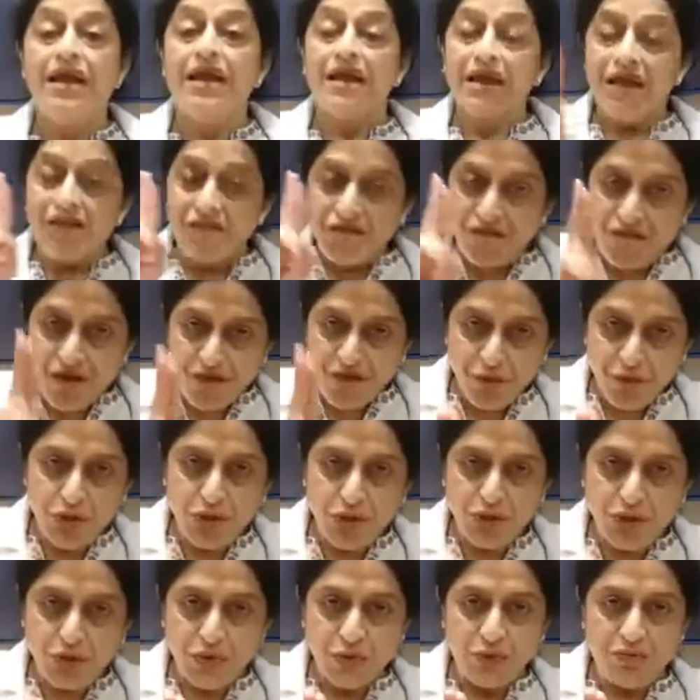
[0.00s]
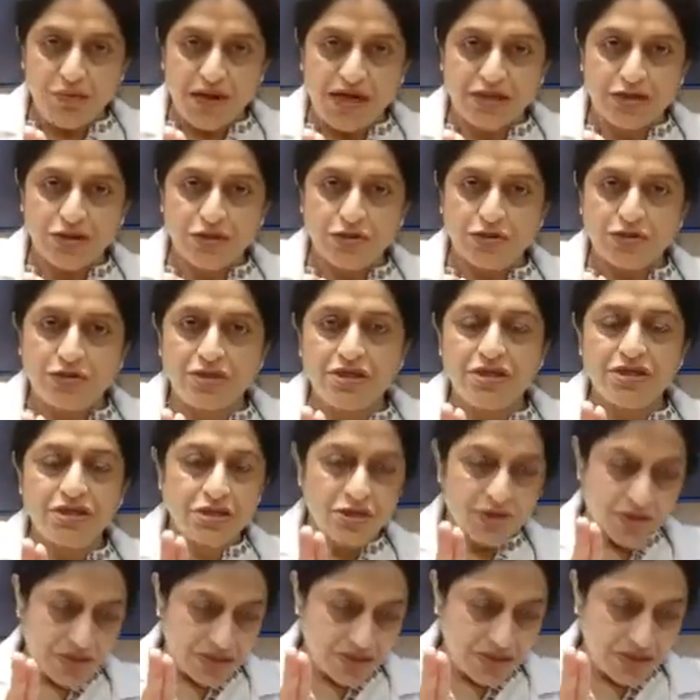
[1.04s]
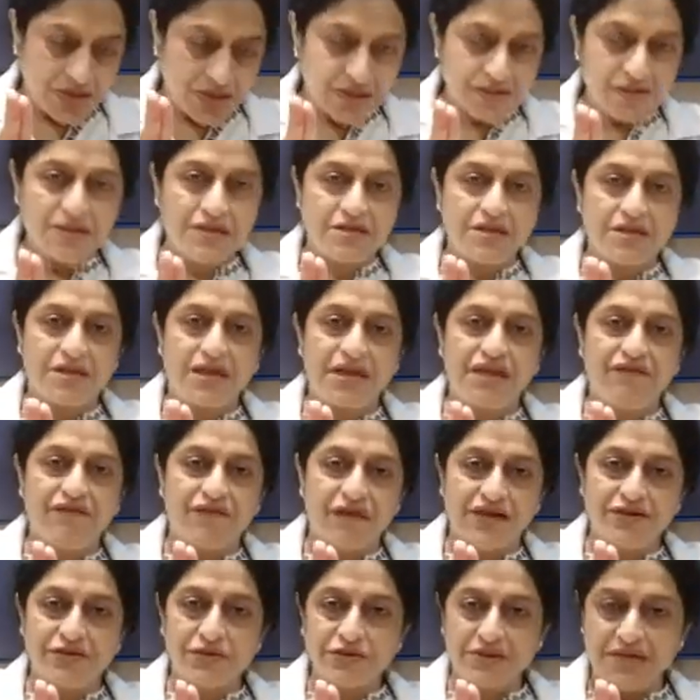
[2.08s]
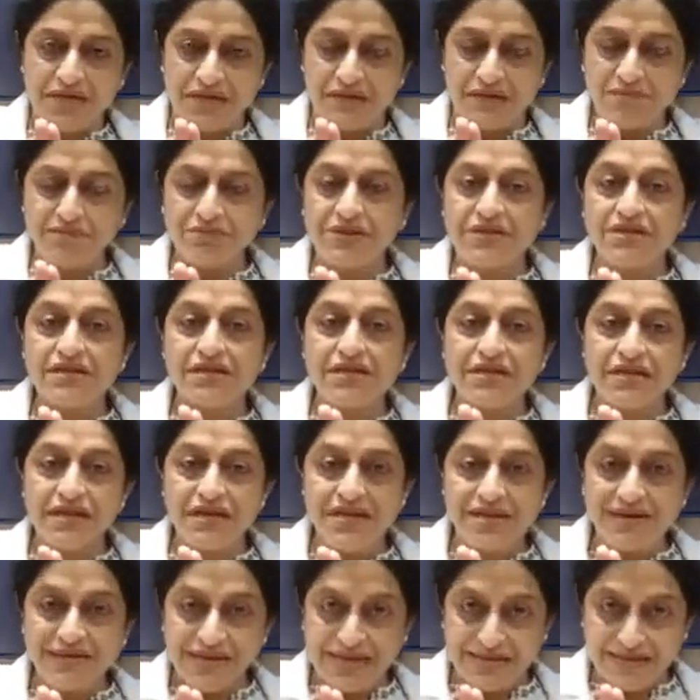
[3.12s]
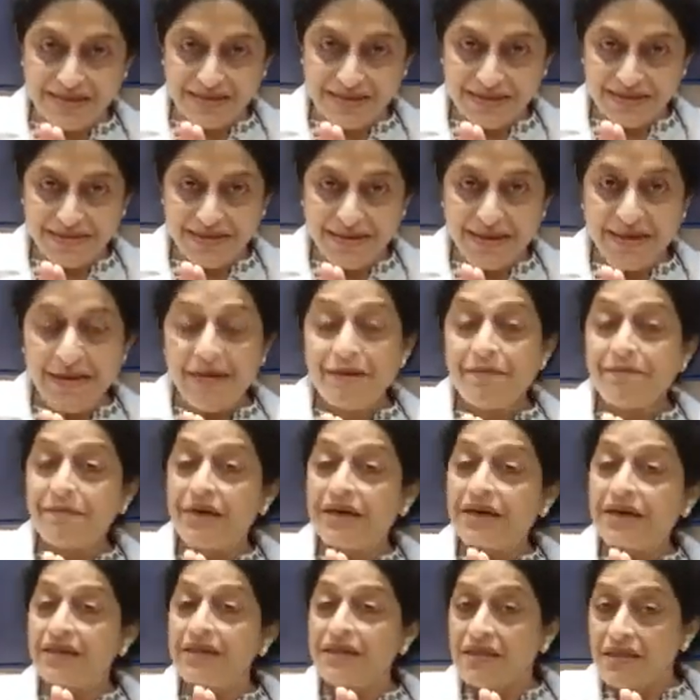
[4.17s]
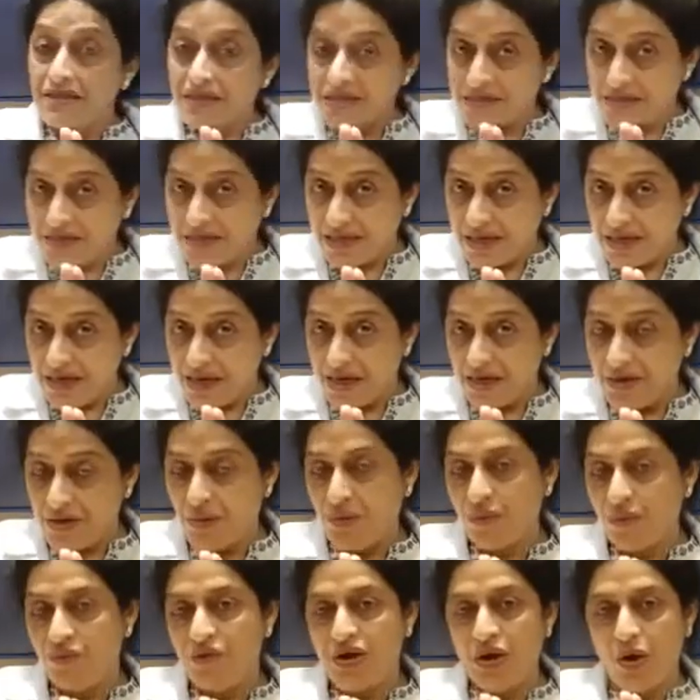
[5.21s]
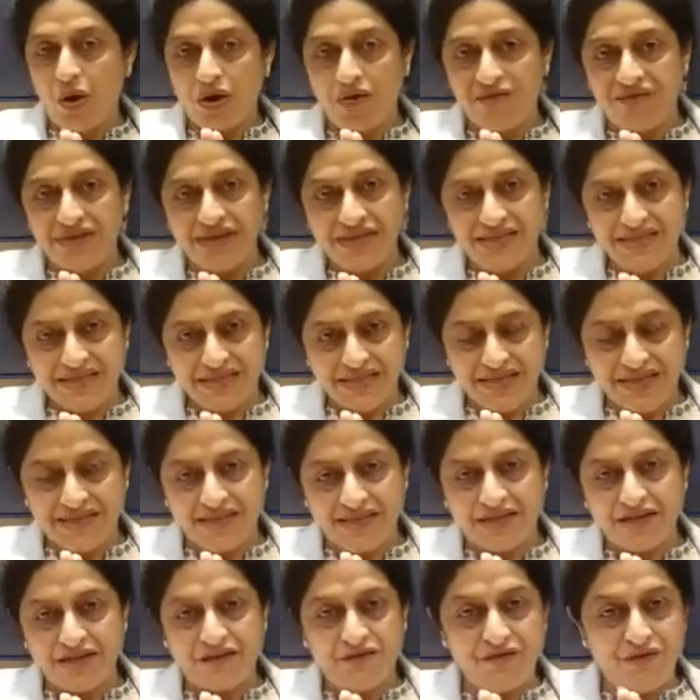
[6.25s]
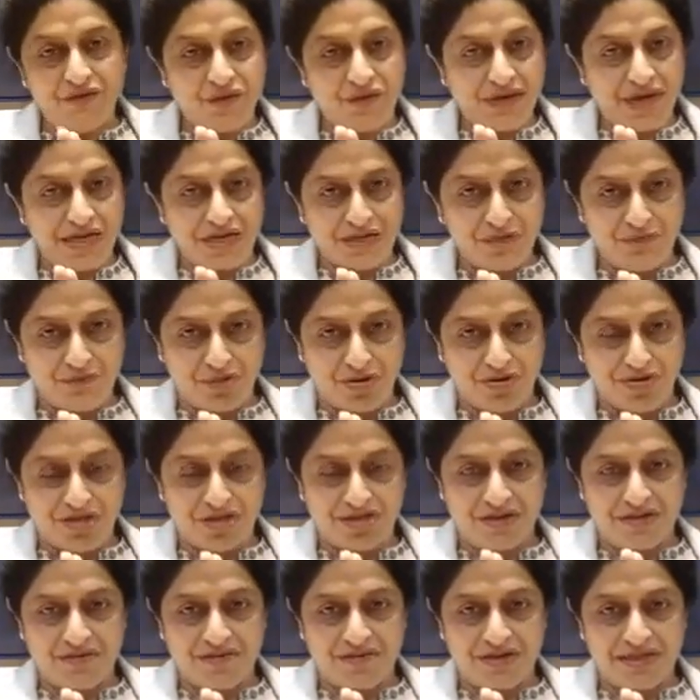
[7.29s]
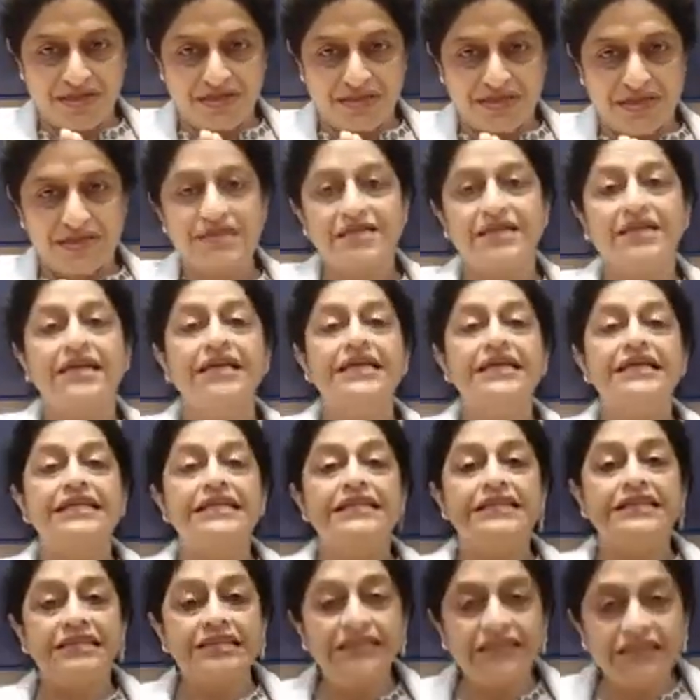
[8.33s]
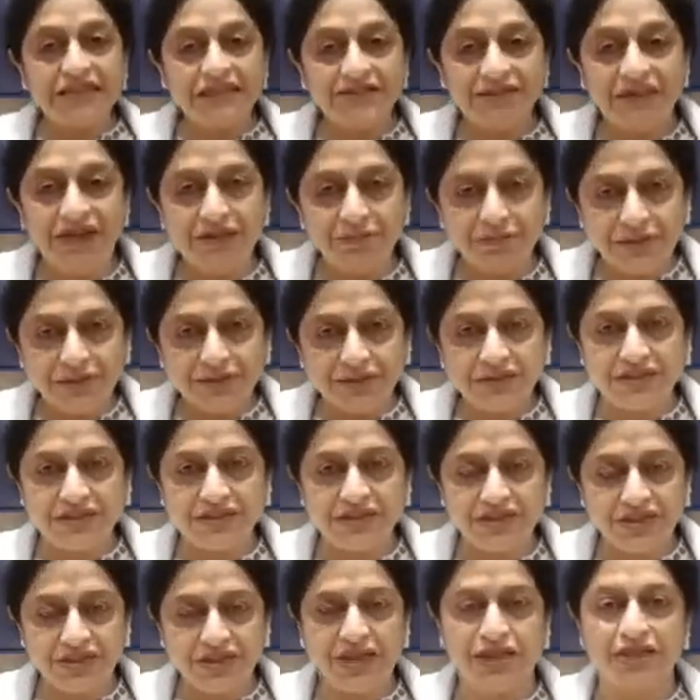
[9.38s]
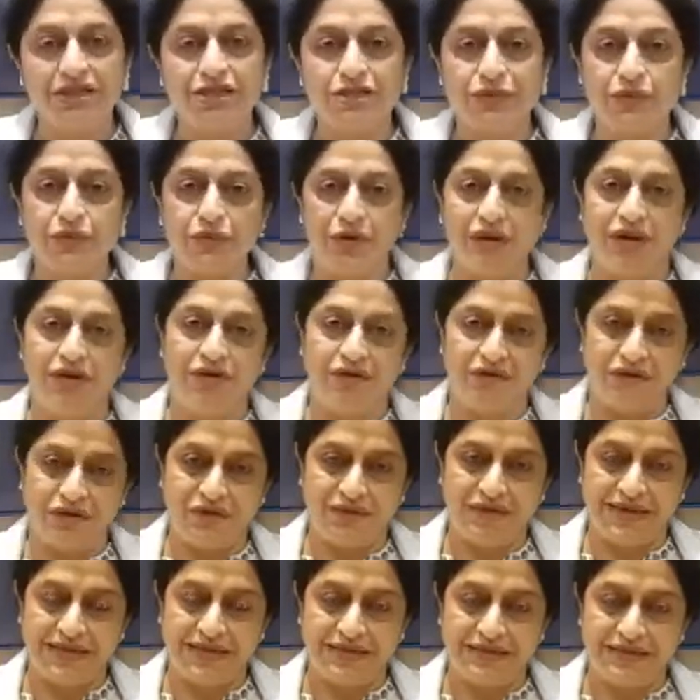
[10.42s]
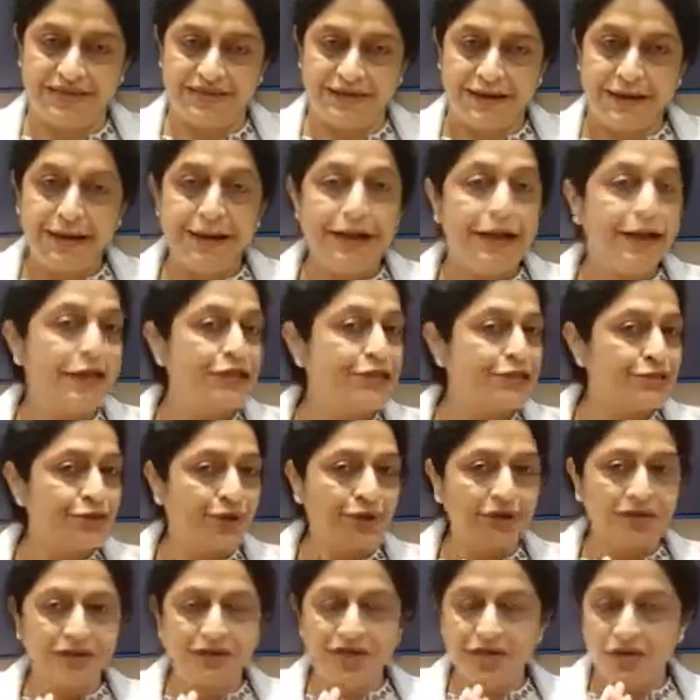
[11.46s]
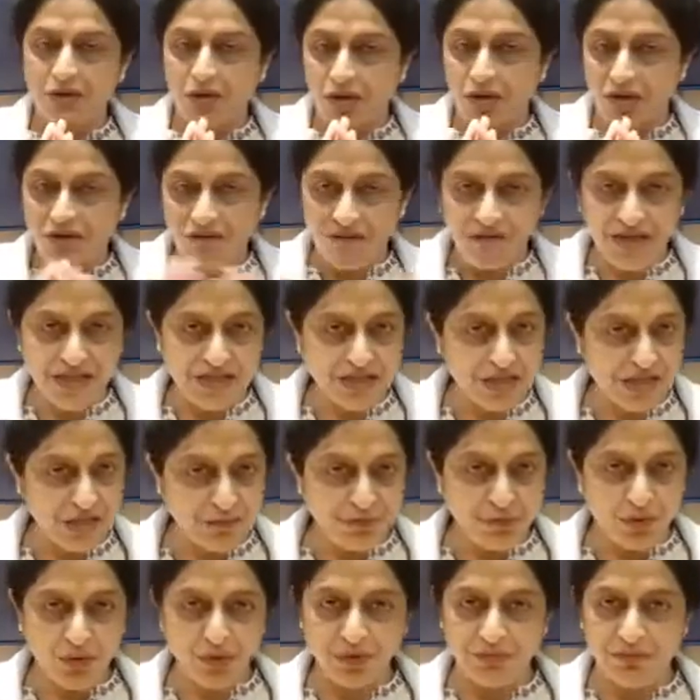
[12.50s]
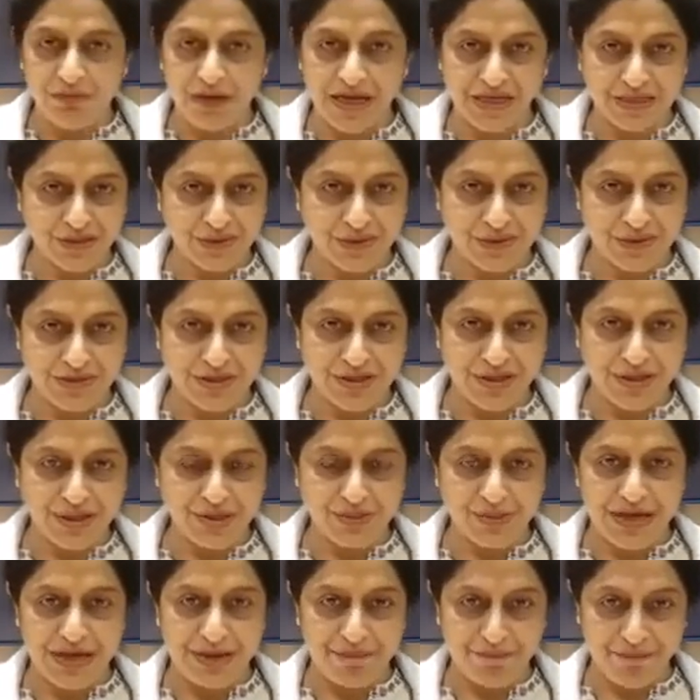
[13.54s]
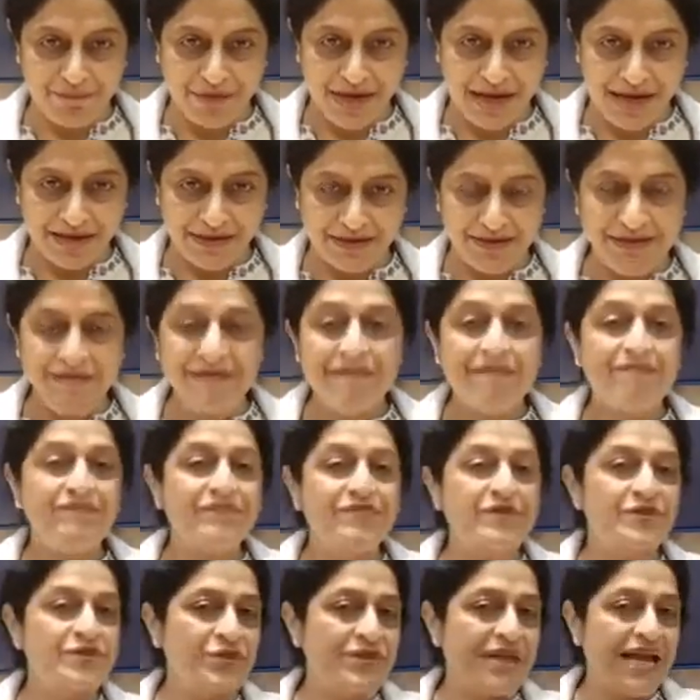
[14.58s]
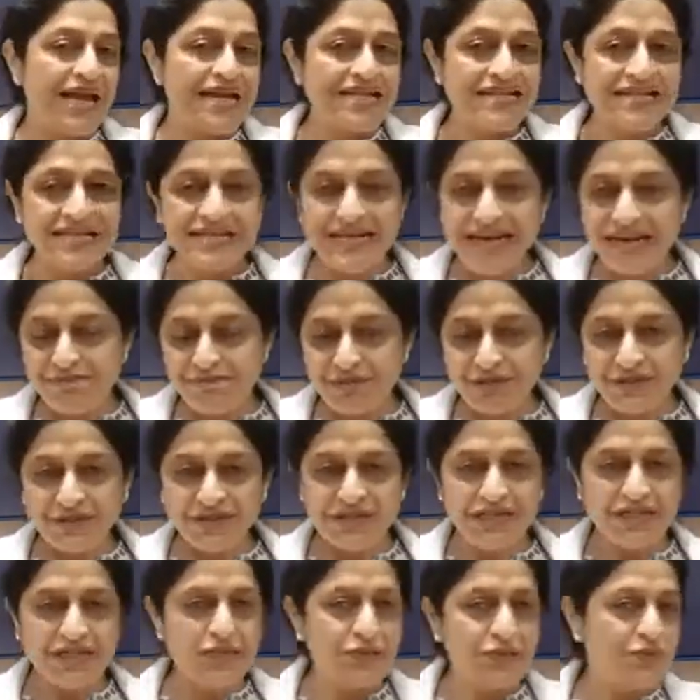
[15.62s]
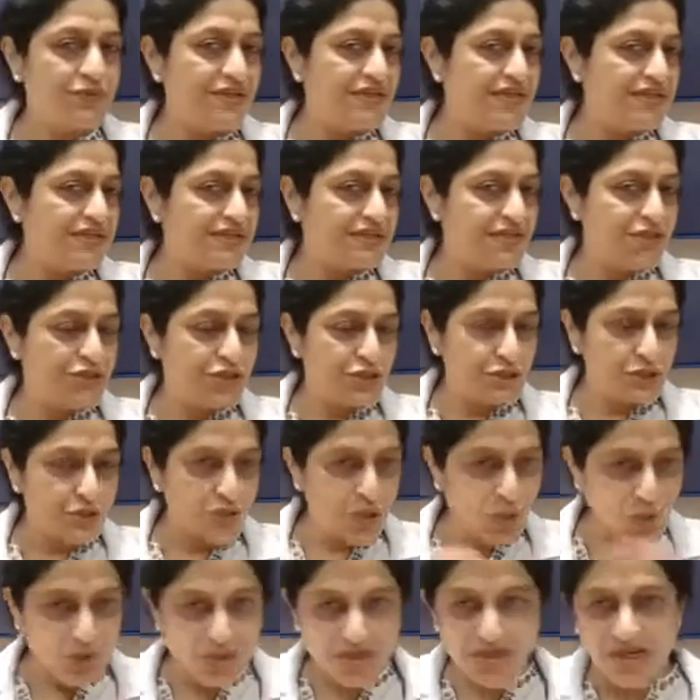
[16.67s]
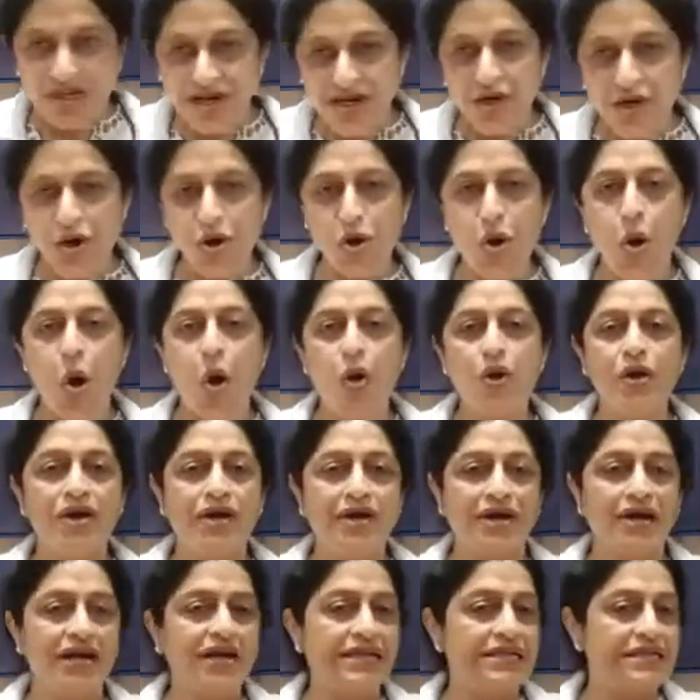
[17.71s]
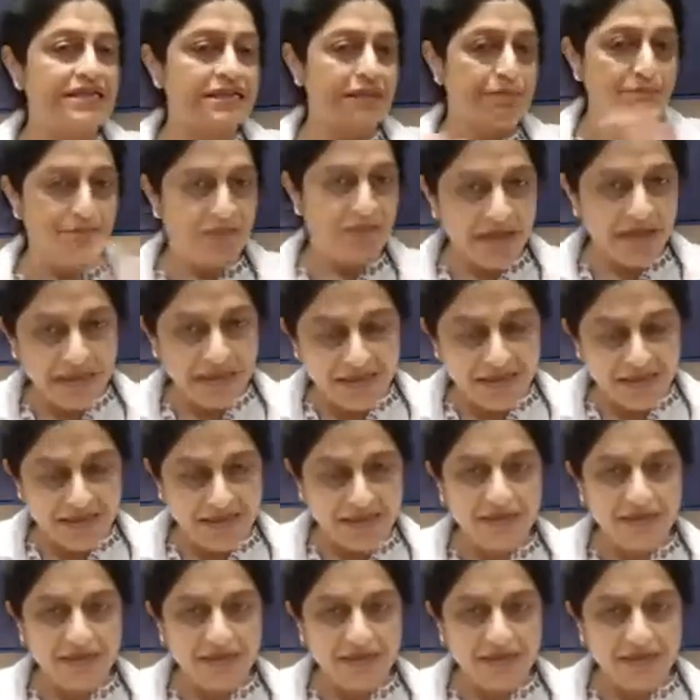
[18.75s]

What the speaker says: If we put 2 blastocysts, your success rate 5 to 10% increases. But in this scenario, we always say that if you get a positive result, 35% chance only of twins. It's not that always this both blastocysts will implant. So 99% twins is totally wrong. It's a myth.